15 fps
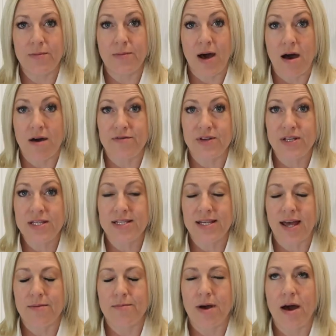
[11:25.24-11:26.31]
it in my office,
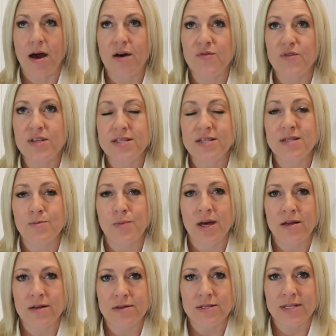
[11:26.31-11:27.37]
and my office
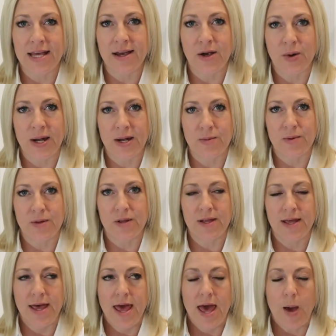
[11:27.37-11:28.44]
smells incredible.
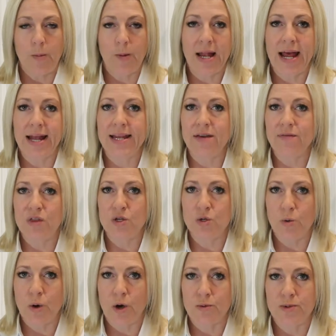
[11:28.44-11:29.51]
And when I leave the
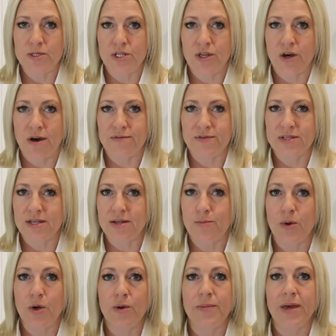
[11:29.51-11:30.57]
door open to the office, it
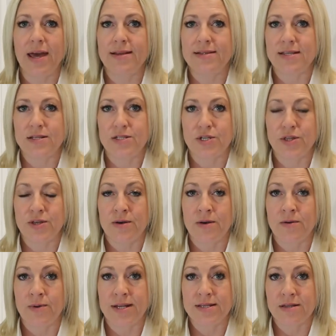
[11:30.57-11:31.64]
permeates into
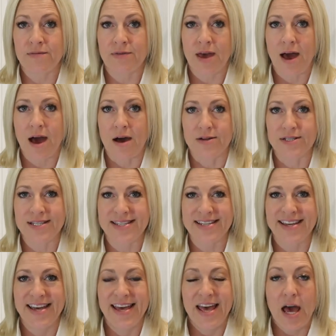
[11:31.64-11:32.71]
the rest of the house.
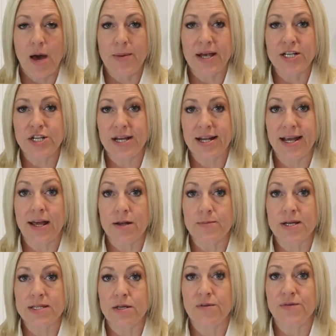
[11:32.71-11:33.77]
I'm actually going to get
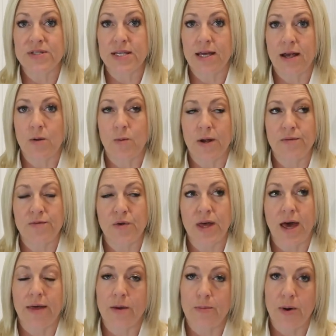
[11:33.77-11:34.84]
myself a second one for
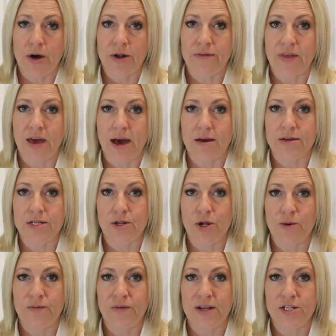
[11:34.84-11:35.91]
the other part of the house, and
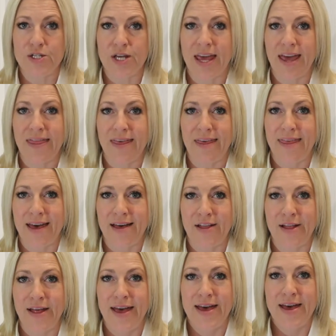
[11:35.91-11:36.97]
hopefully together
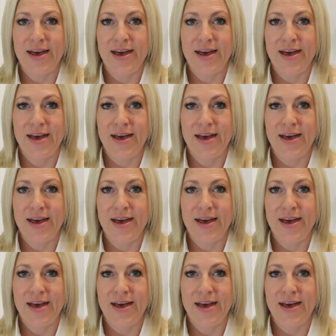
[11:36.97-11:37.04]
they'll